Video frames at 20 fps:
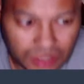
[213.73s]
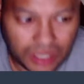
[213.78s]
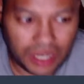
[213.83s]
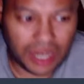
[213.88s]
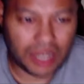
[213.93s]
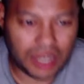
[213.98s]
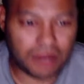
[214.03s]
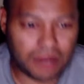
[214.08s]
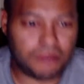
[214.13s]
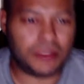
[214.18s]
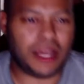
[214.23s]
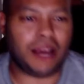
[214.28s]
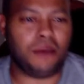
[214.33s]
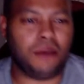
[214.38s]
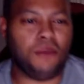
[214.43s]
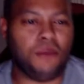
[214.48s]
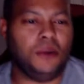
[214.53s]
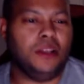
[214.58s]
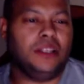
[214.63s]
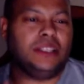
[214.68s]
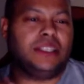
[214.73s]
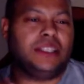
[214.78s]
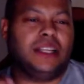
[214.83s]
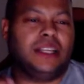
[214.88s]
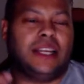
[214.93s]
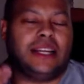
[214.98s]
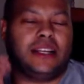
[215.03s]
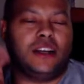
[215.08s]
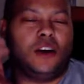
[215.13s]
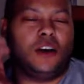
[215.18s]
I am not willing to
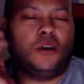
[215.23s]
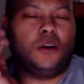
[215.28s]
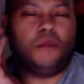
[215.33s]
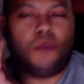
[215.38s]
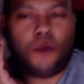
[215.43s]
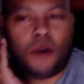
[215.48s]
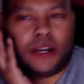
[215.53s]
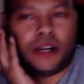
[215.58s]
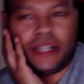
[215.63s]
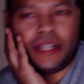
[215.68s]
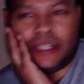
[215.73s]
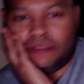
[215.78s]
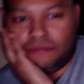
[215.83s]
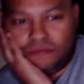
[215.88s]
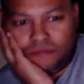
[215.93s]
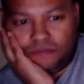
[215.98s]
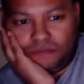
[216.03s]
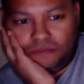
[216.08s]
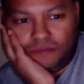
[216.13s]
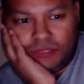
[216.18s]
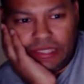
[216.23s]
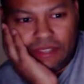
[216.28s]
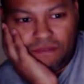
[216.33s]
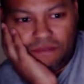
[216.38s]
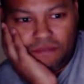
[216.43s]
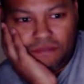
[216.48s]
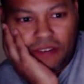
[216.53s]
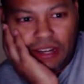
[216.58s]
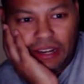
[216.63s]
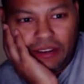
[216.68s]
let it go more than
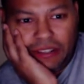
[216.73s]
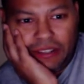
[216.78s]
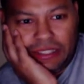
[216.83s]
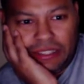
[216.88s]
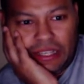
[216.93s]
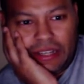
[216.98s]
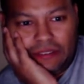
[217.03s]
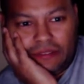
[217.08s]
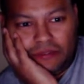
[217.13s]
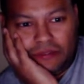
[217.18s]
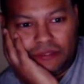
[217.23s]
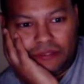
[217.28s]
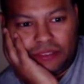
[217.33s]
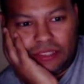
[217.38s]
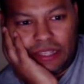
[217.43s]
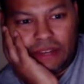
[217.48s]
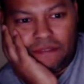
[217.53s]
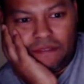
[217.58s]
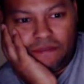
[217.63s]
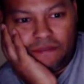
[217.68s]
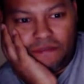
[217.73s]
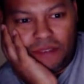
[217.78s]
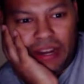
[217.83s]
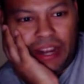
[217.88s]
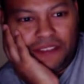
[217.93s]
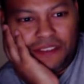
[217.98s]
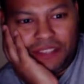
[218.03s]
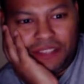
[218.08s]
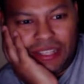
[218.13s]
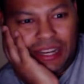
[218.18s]
than than than
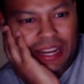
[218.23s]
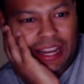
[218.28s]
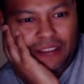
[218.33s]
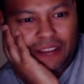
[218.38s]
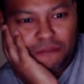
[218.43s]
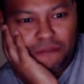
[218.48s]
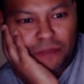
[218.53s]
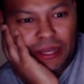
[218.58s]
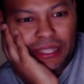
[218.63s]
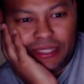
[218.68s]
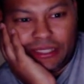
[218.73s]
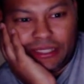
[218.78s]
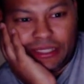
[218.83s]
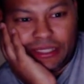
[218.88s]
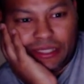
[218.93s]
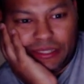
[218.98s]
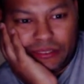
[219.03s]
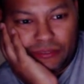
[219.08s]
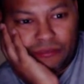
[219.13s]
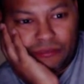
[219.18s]
five and a half pages.